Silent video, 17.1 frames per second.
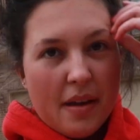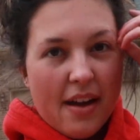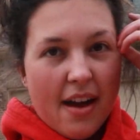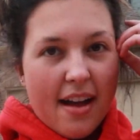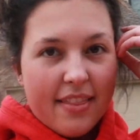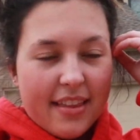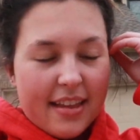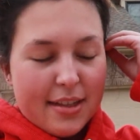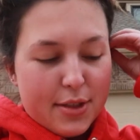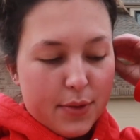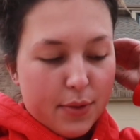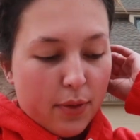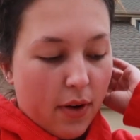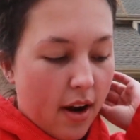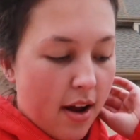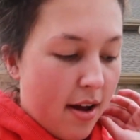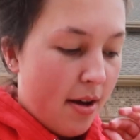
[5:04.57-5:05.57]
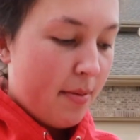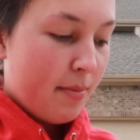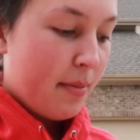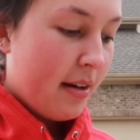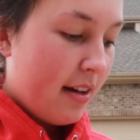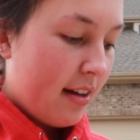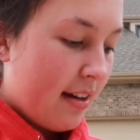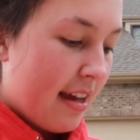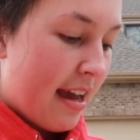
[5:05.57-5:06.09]
We got these from
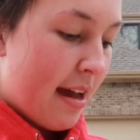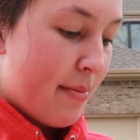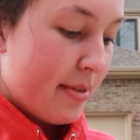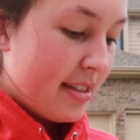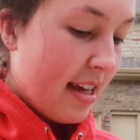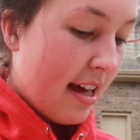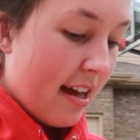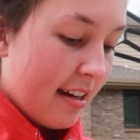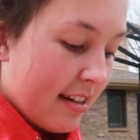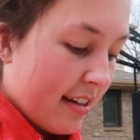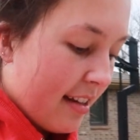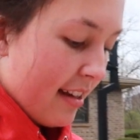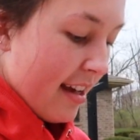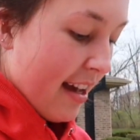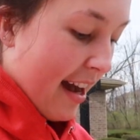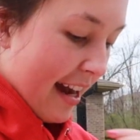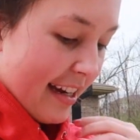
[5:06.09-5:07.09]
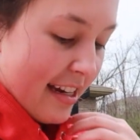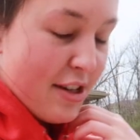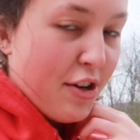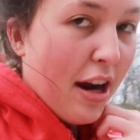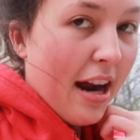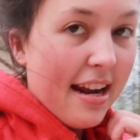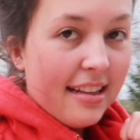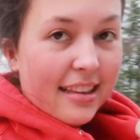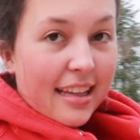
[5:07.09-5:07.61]
Amazon. I can
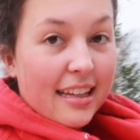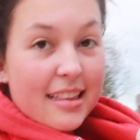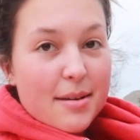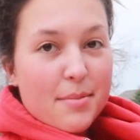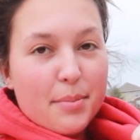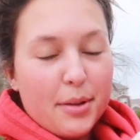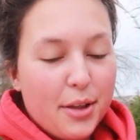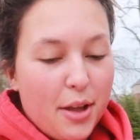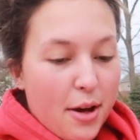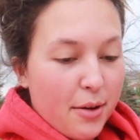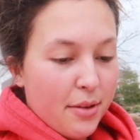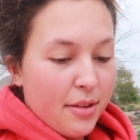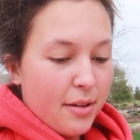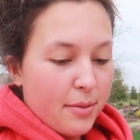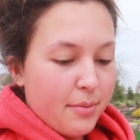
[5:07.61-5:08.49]
try and link them below.